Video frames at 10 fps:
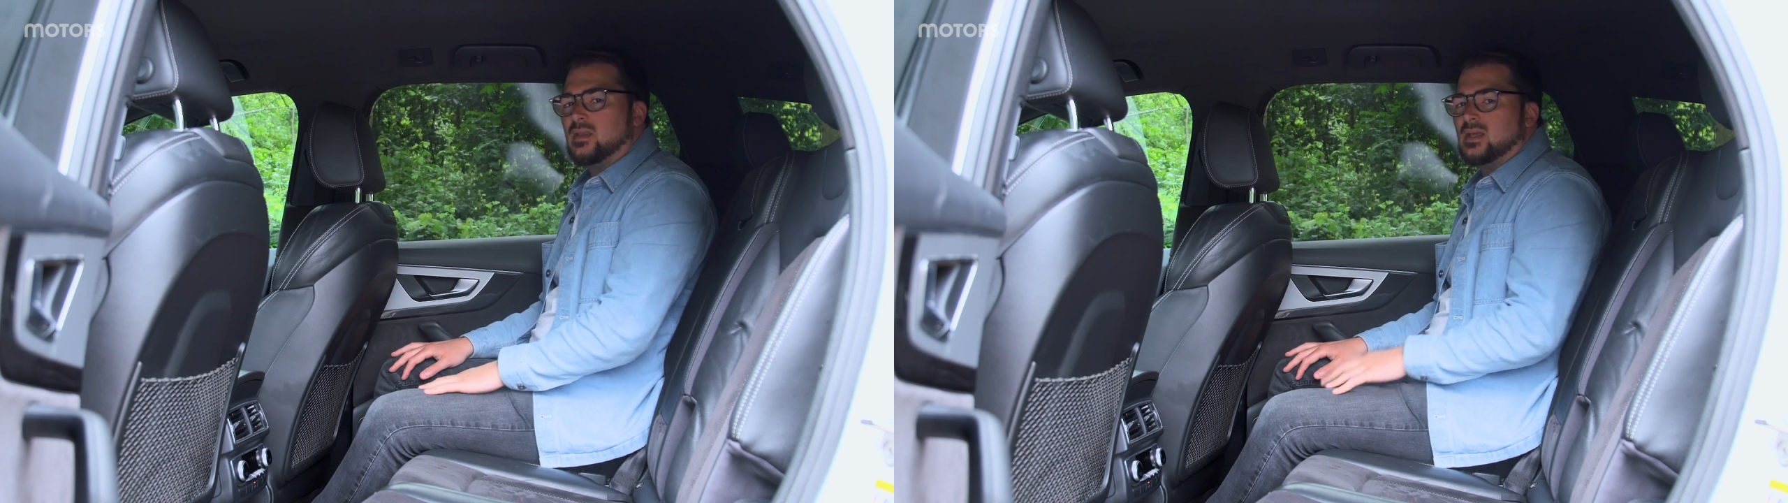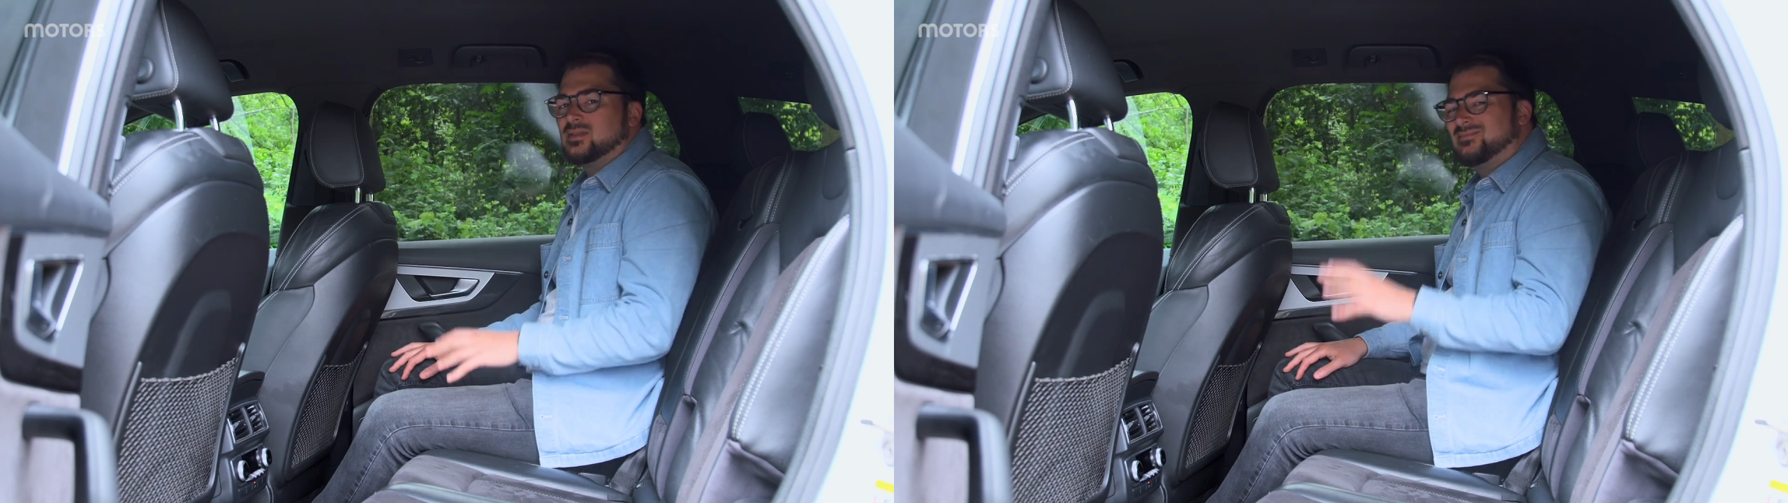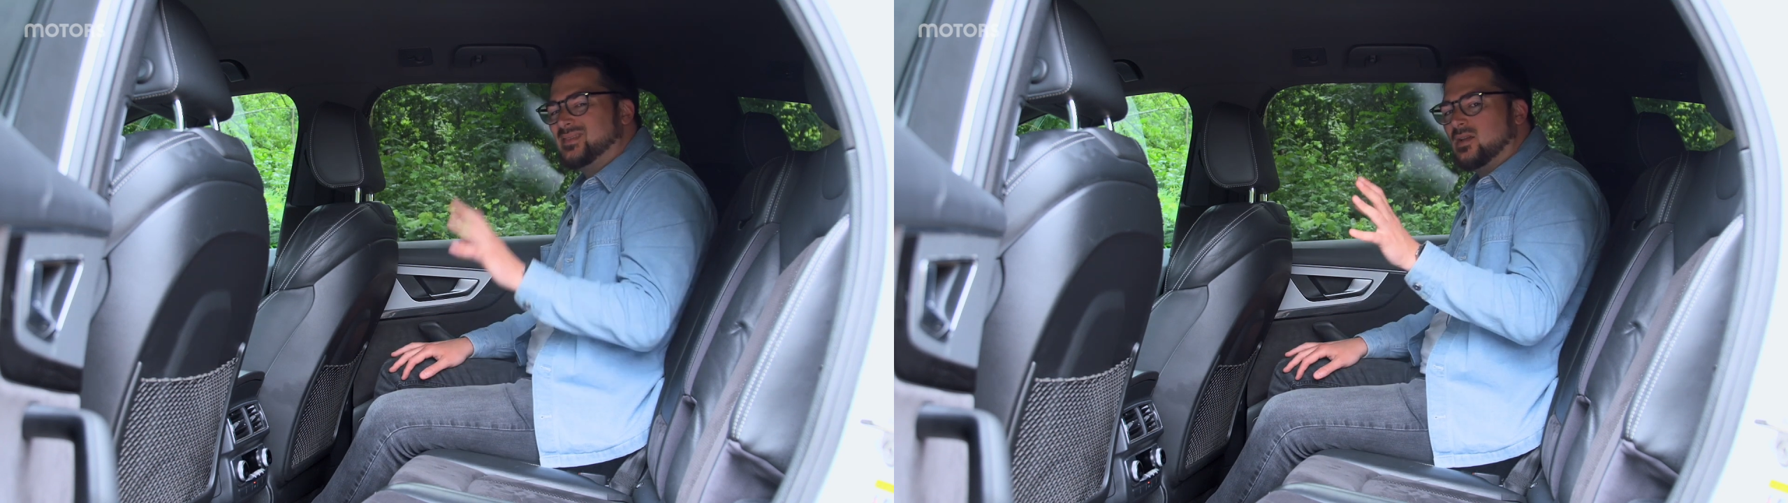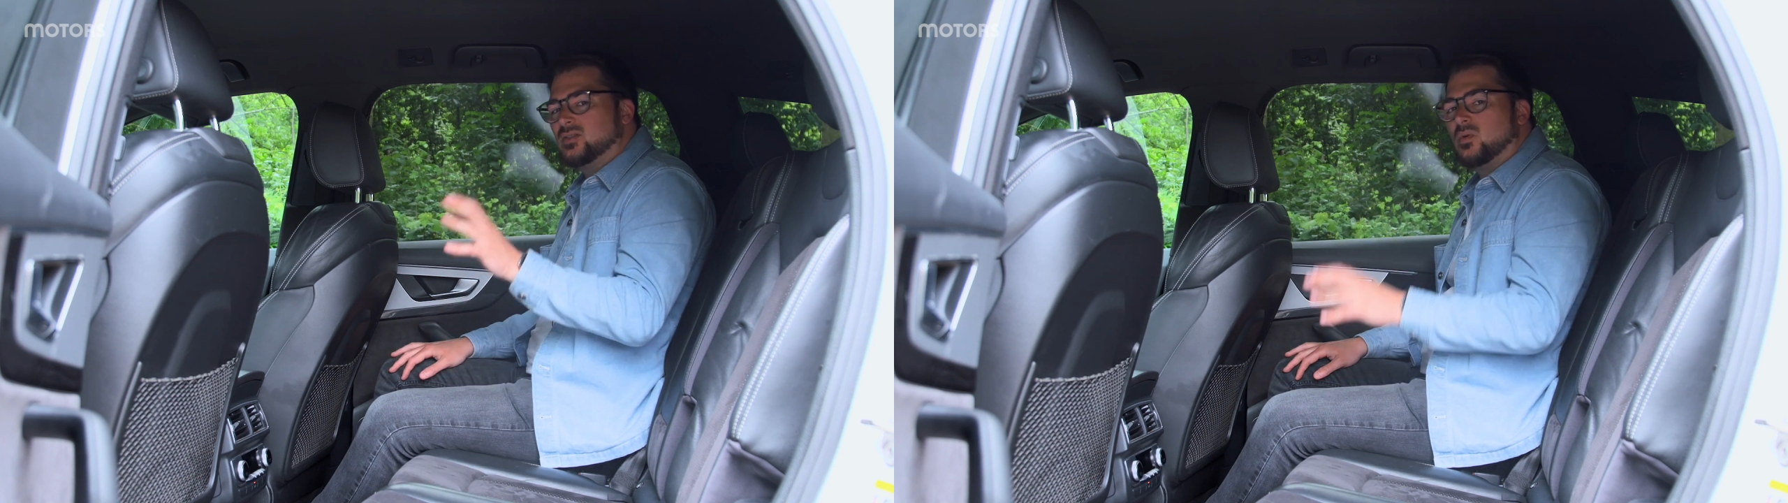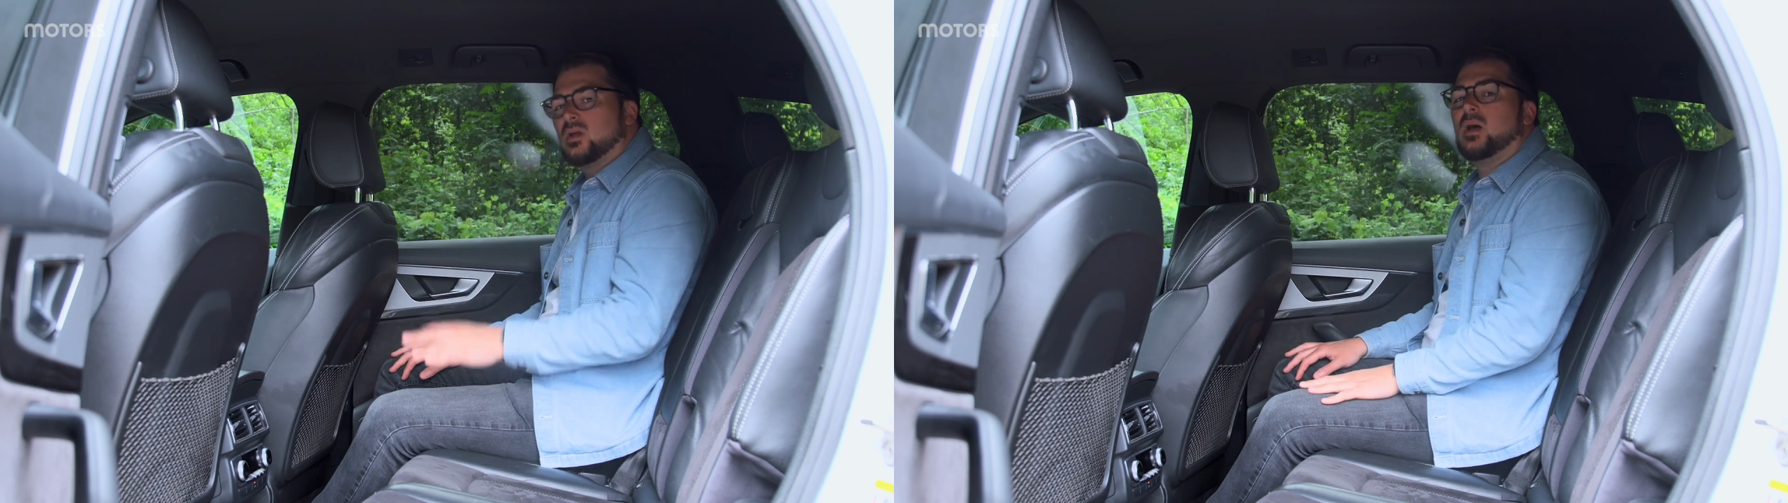That's down
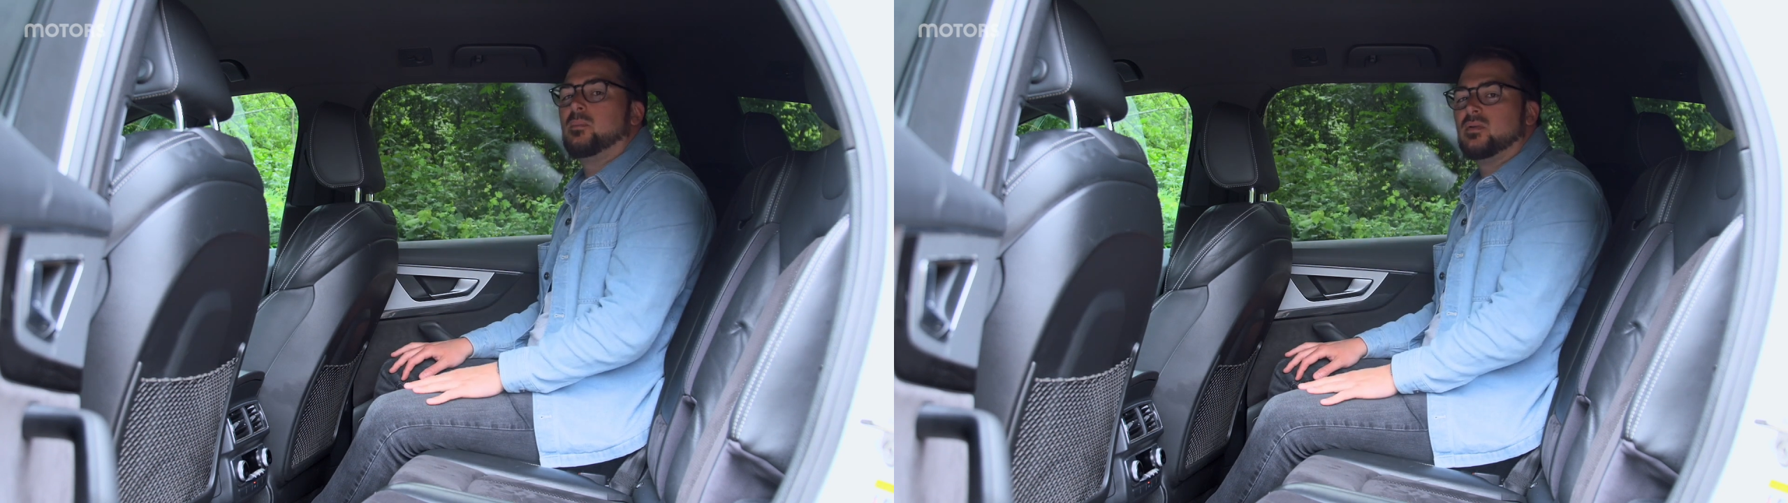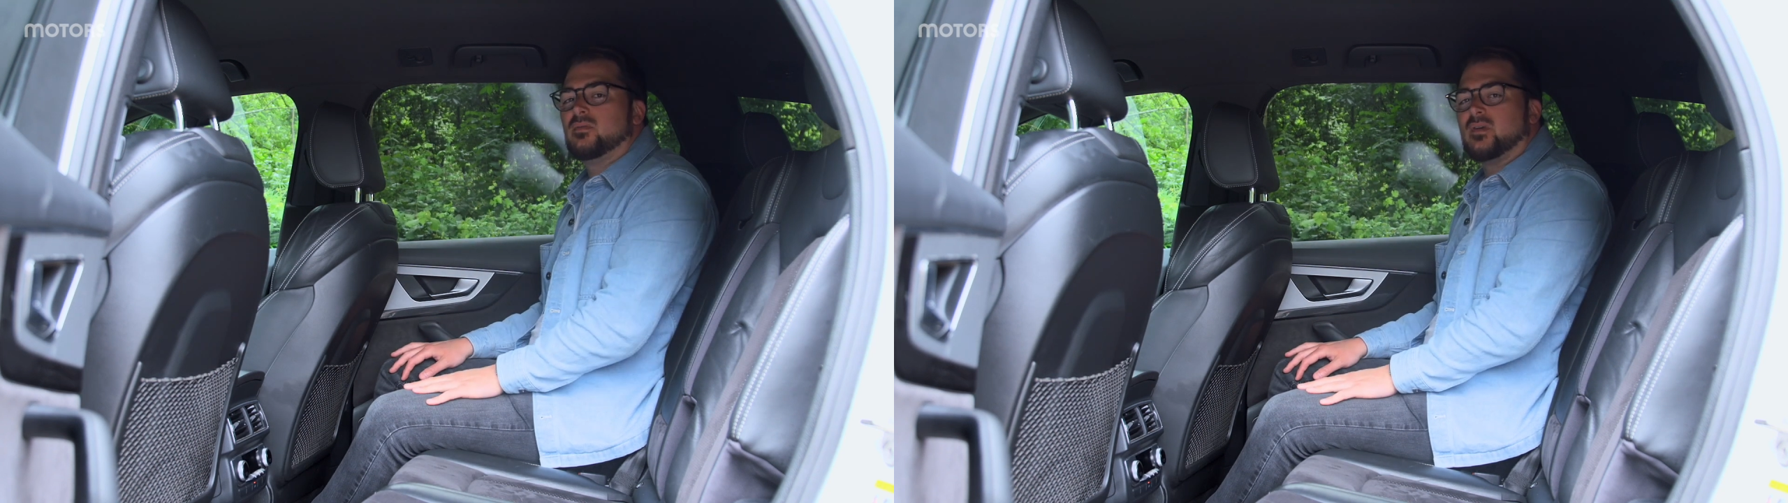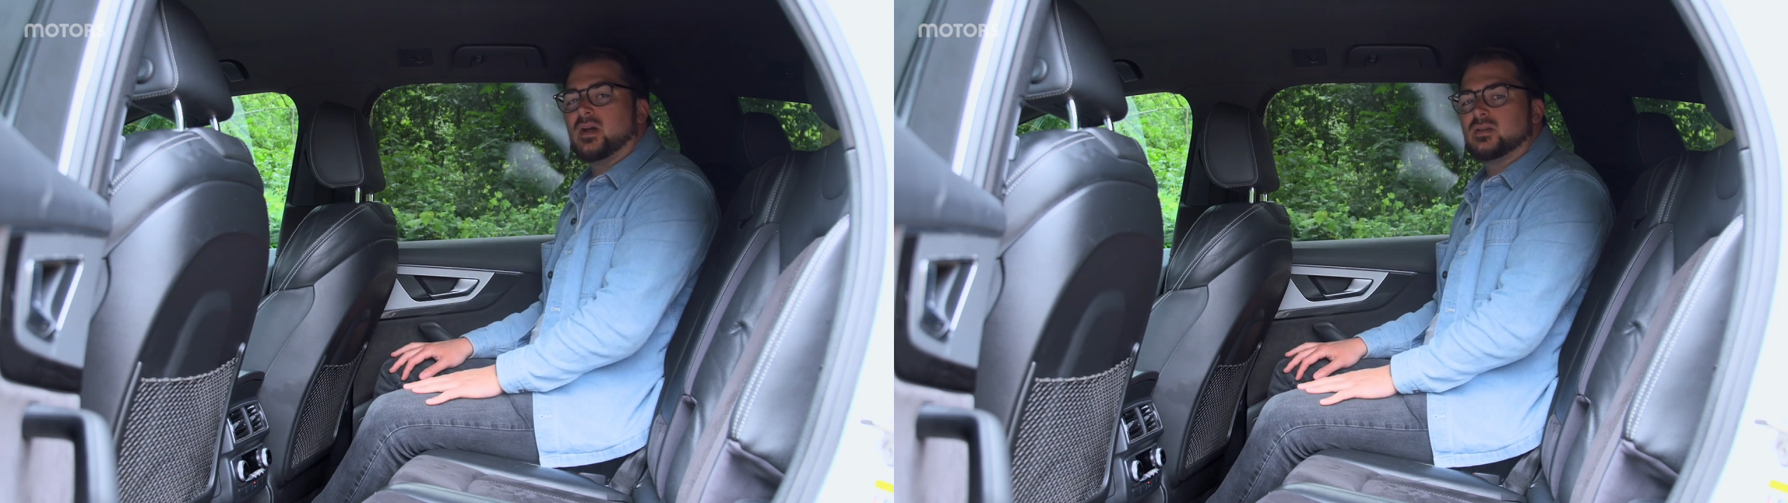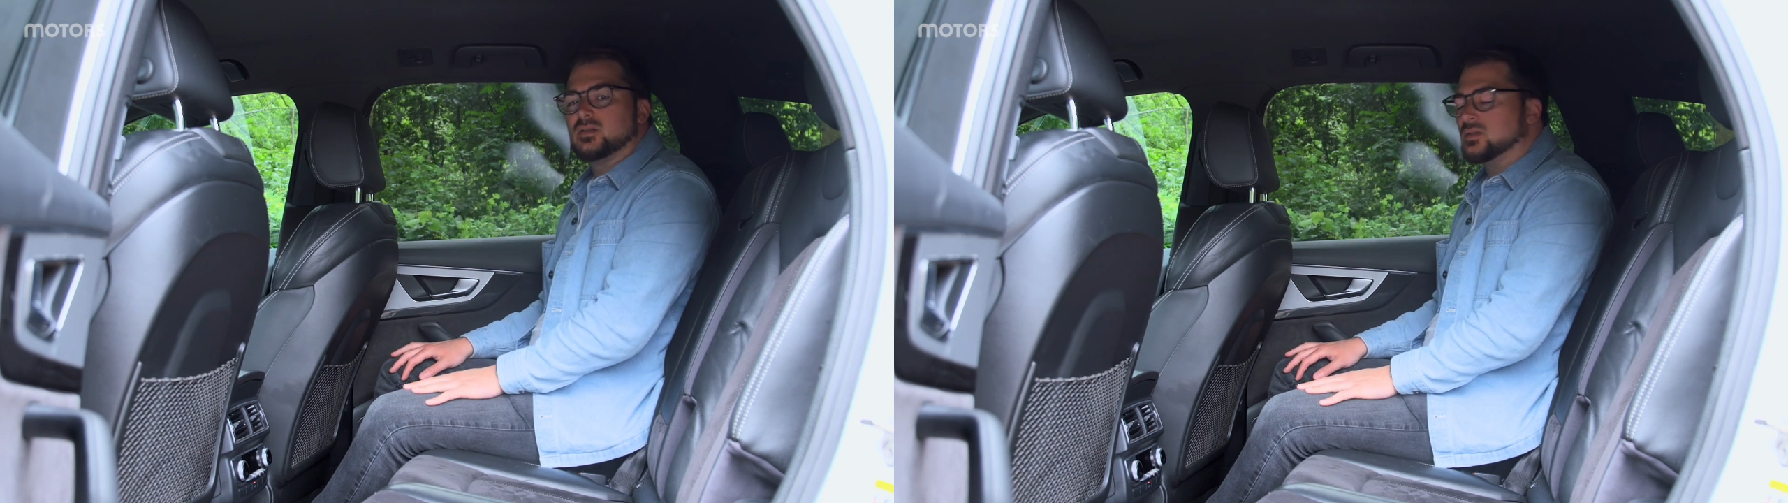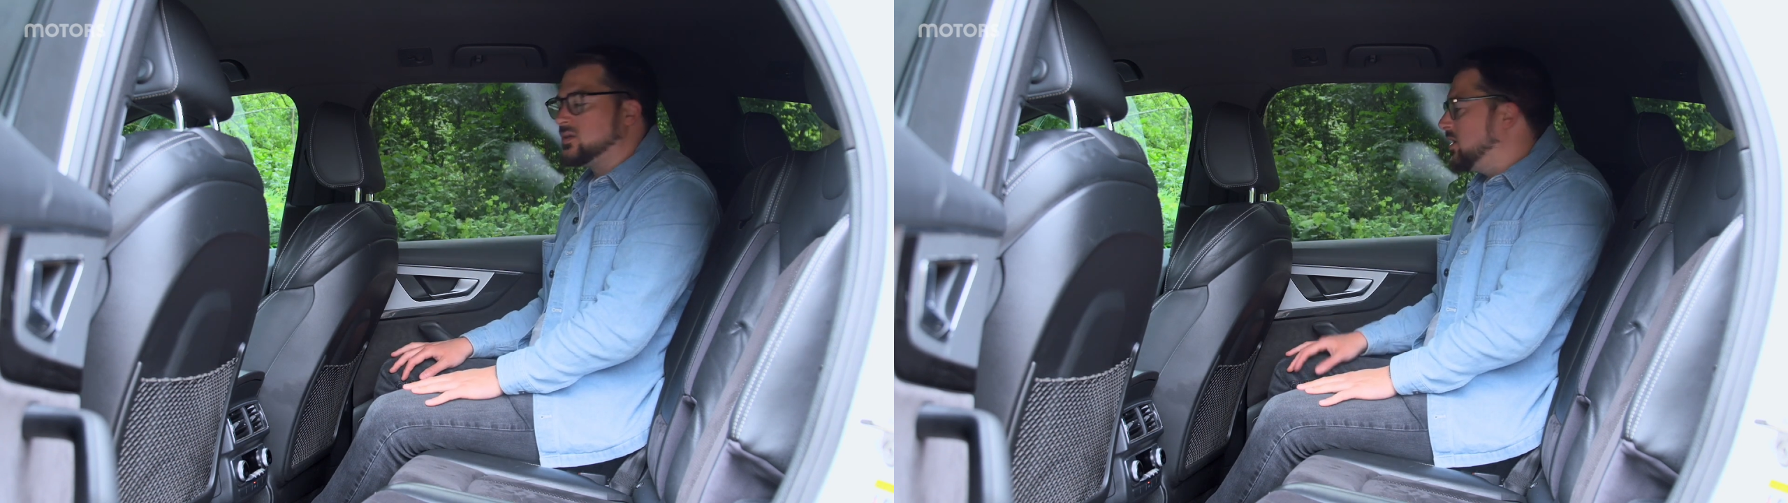to a couple of factors.